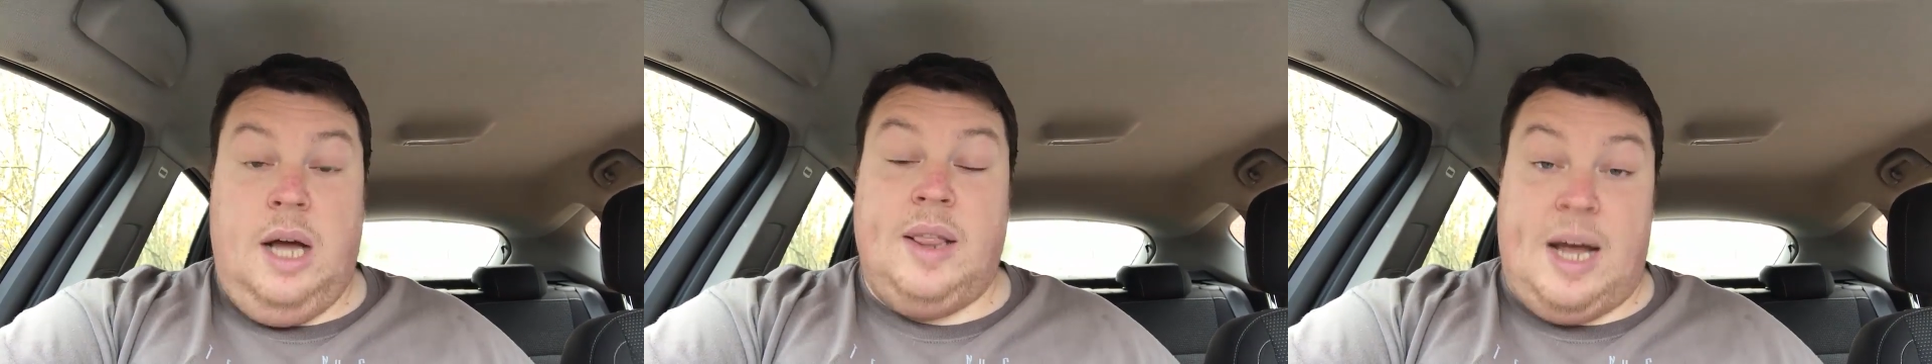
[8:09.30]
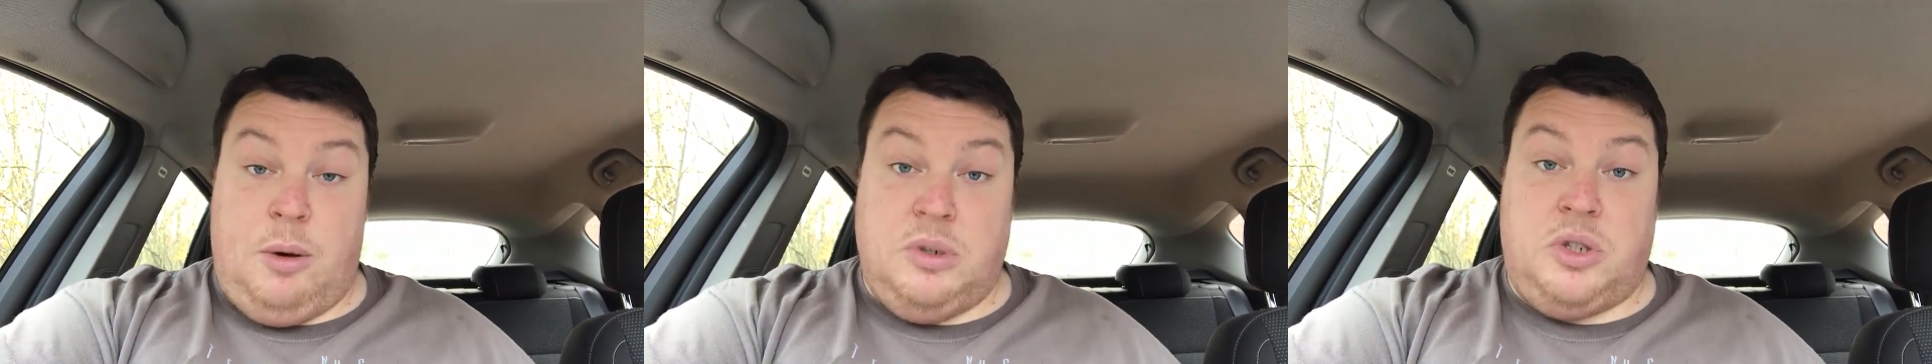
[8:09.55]
and
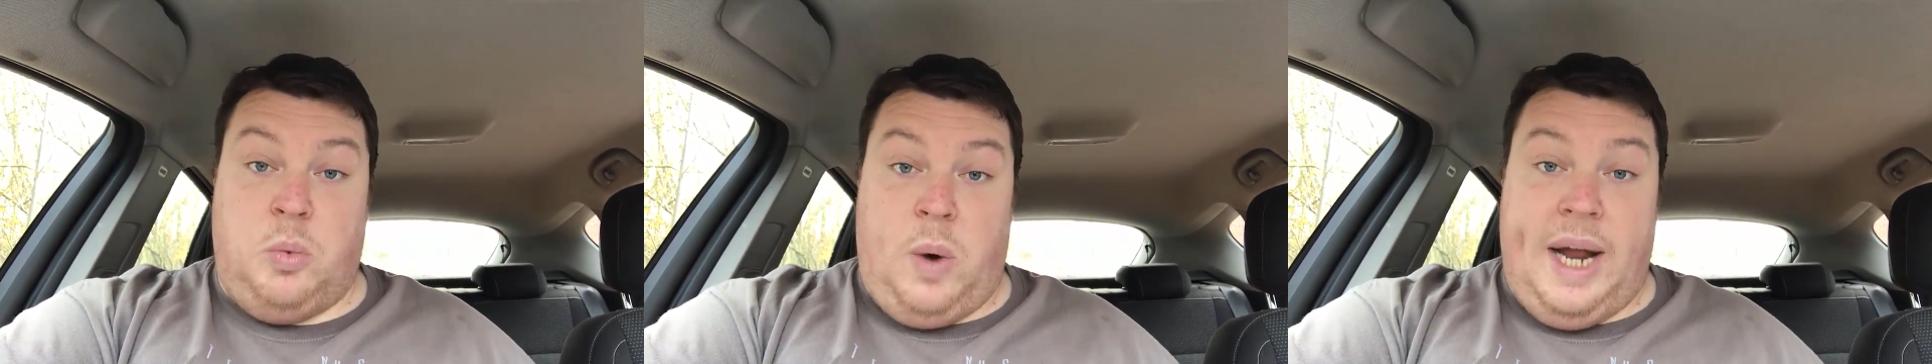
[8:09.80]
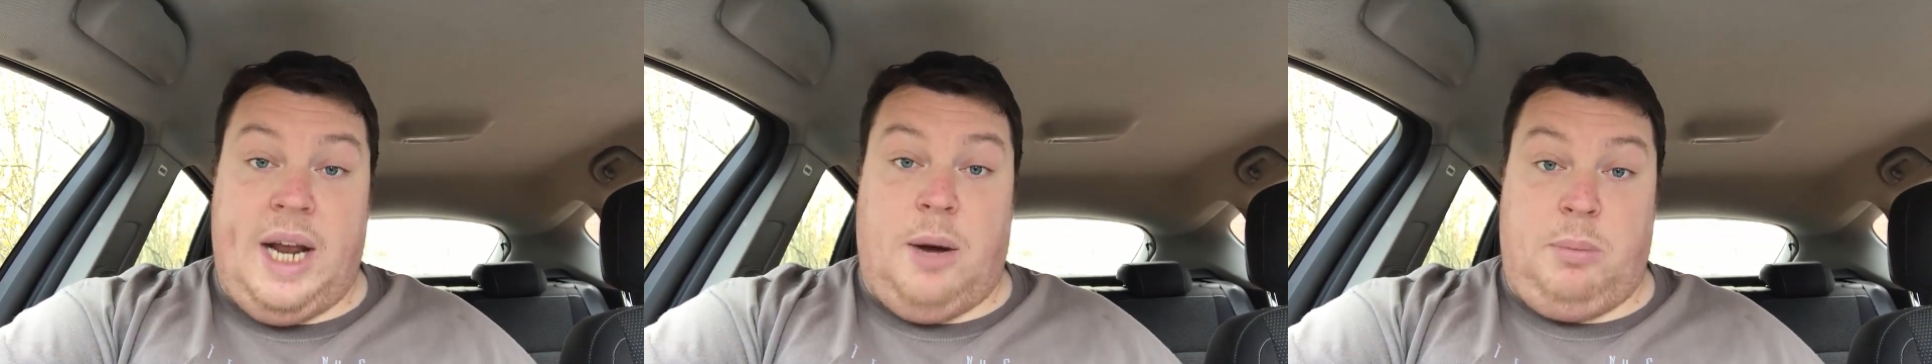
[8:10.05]
that was the
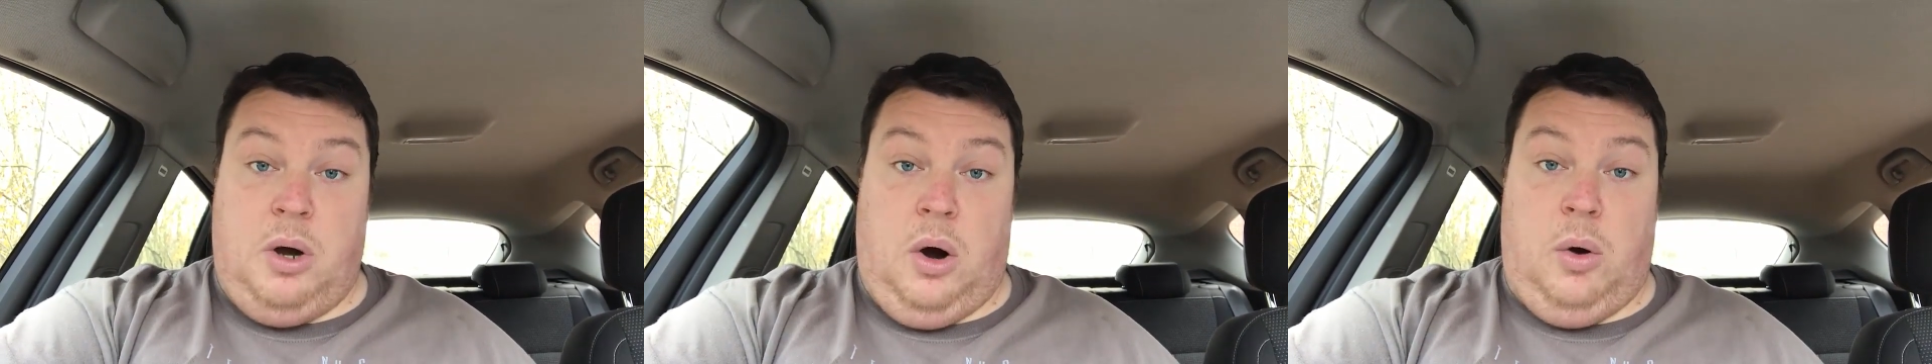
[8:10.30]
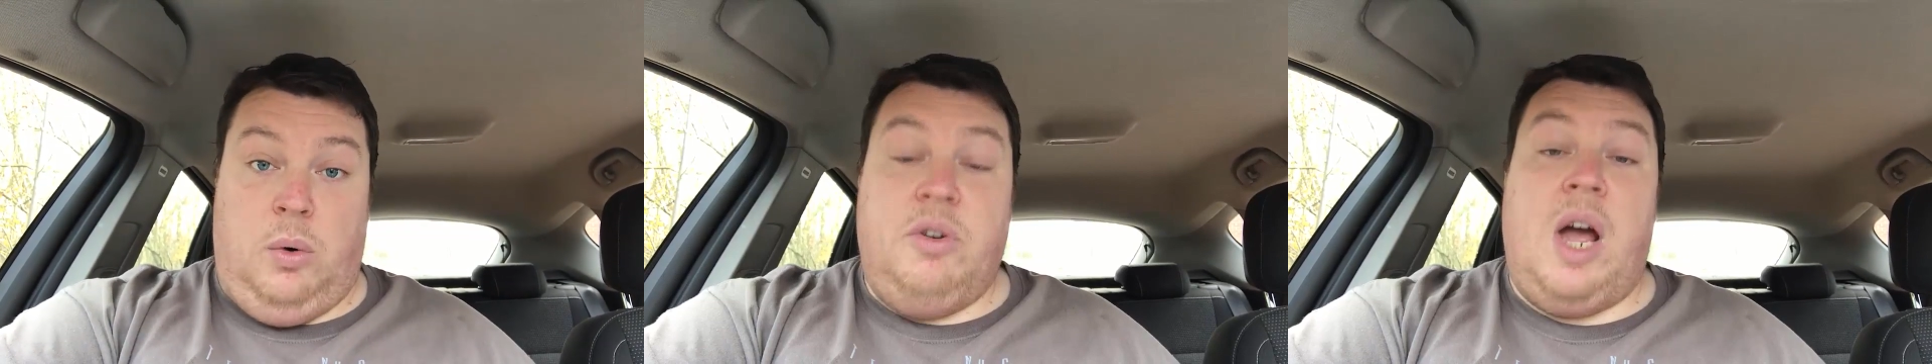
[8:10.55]
wake-up
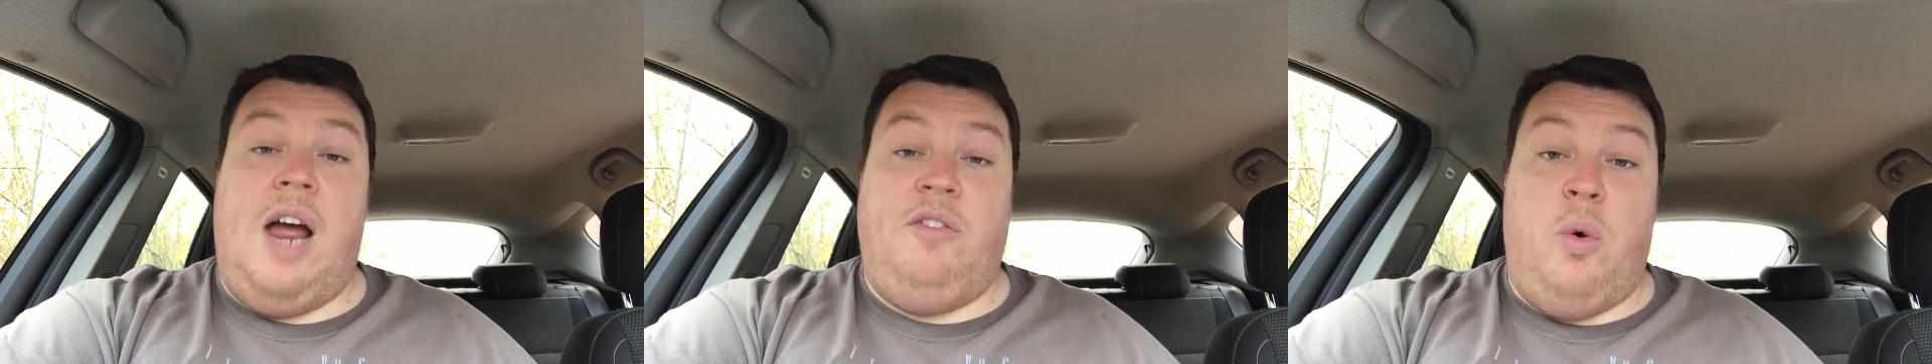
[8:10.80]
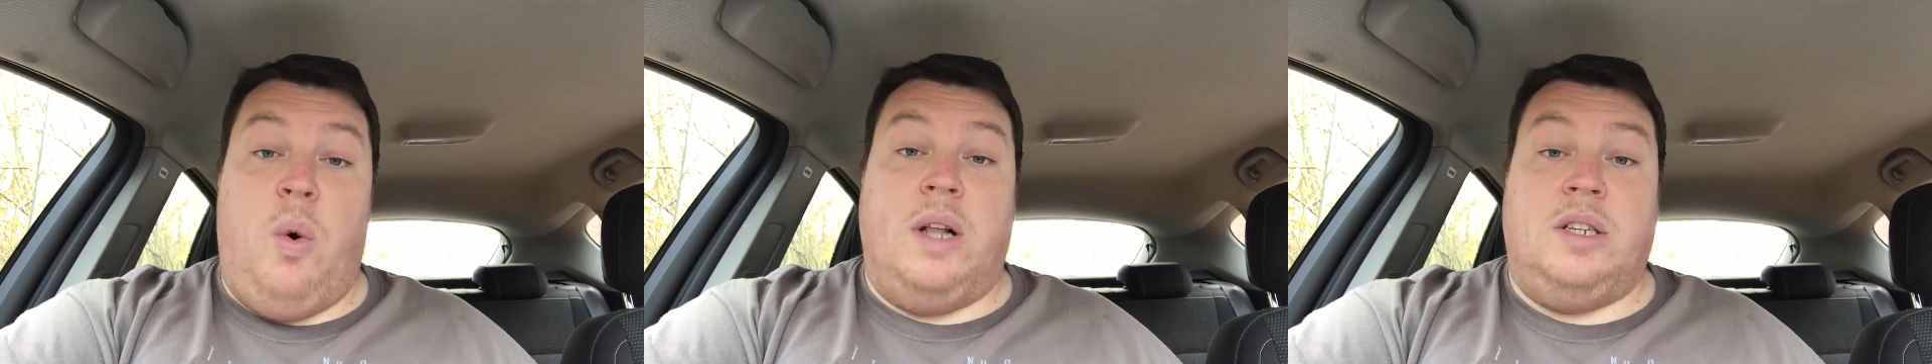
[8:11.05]
call for
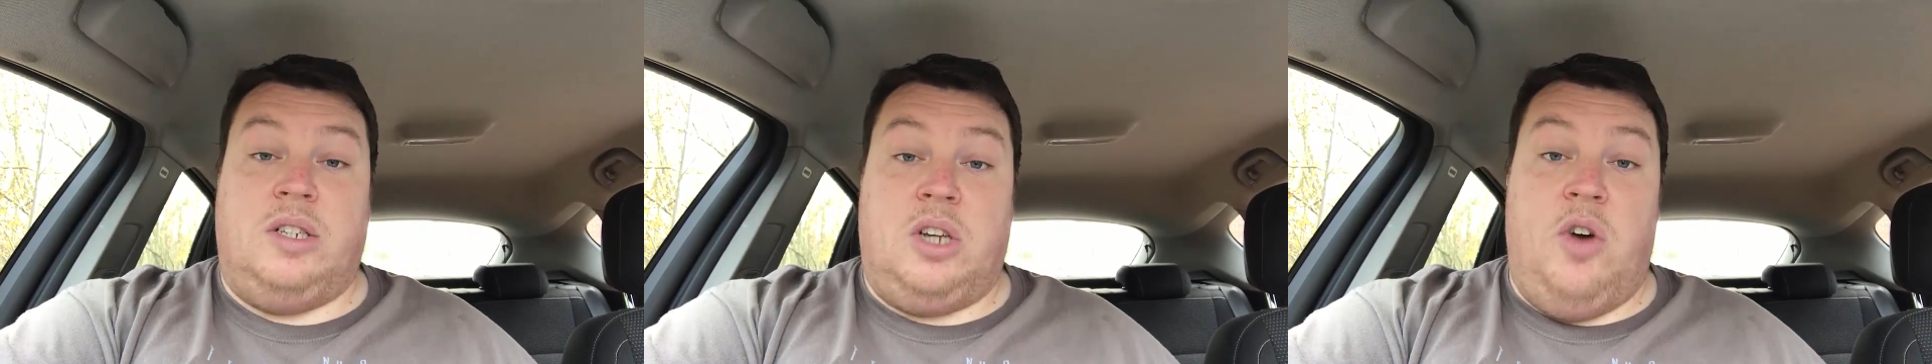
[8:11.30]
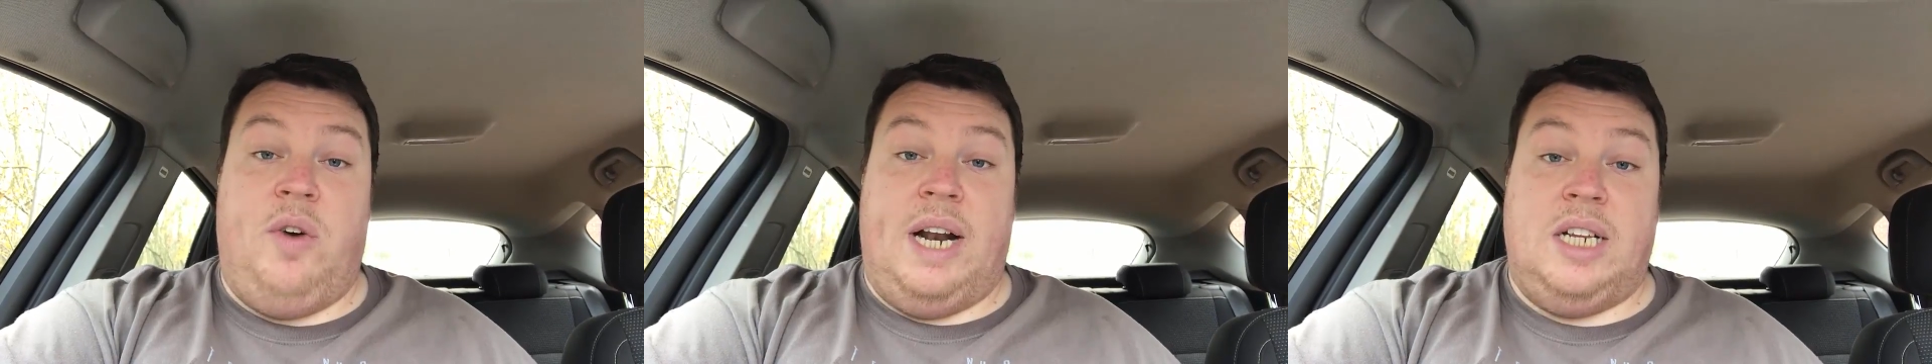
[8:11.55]
everyone to
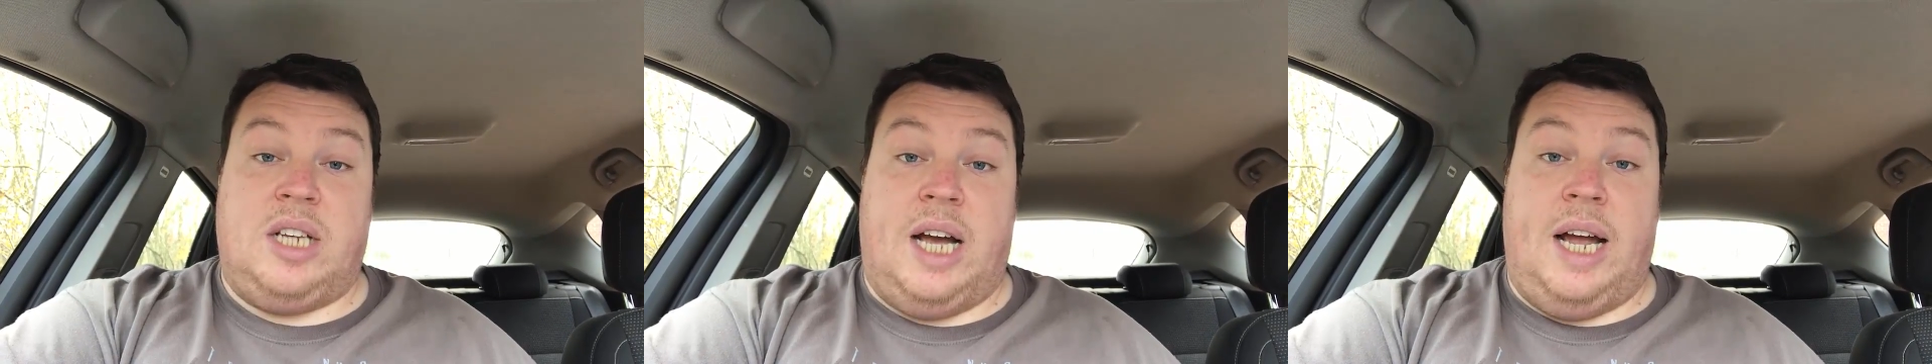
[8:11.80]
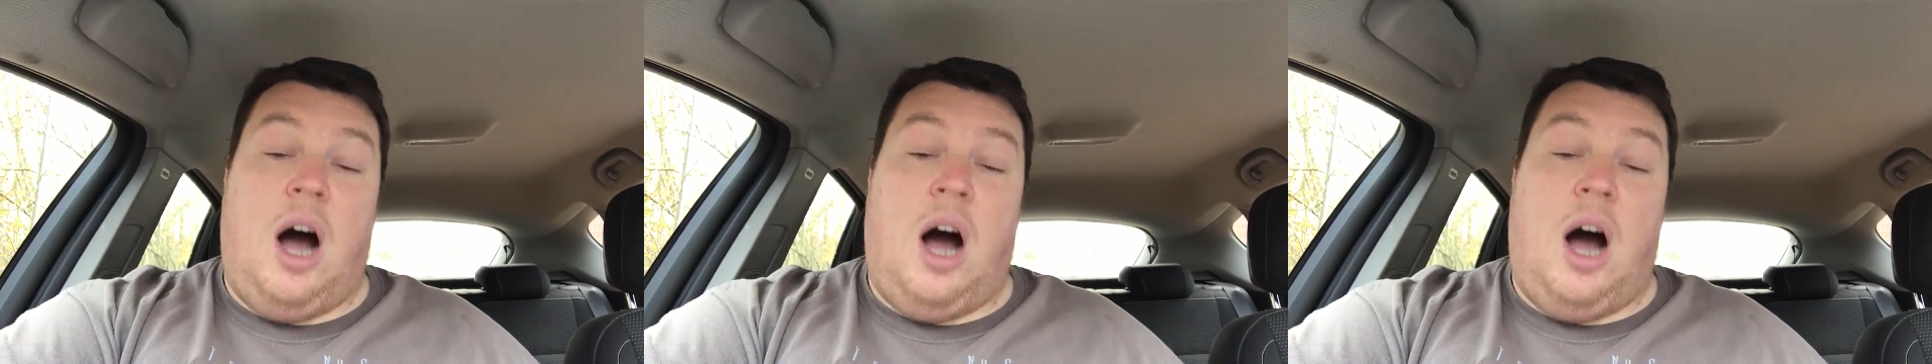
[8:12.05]
turn around and say,